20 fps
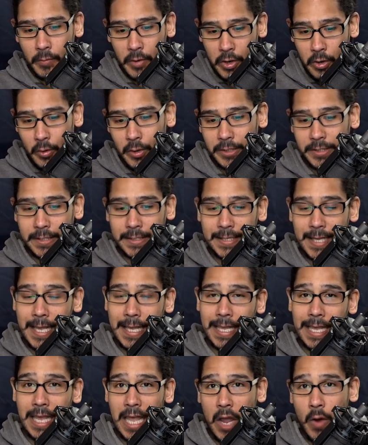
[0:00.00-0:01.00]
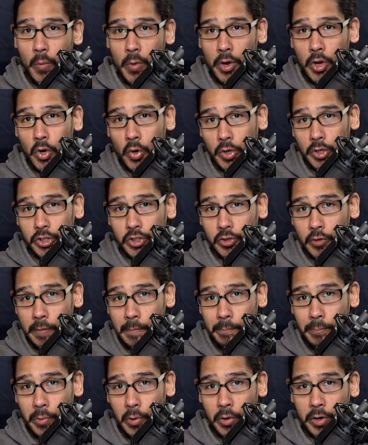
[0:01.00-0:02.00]
we're going to take it and we're going to
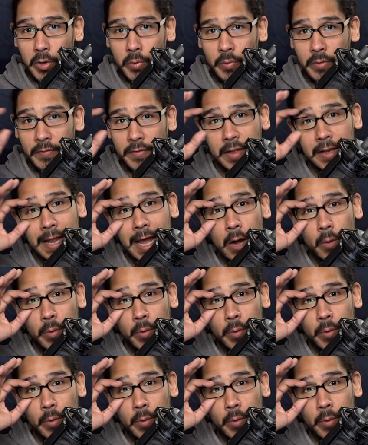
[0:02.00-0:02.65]
import it within our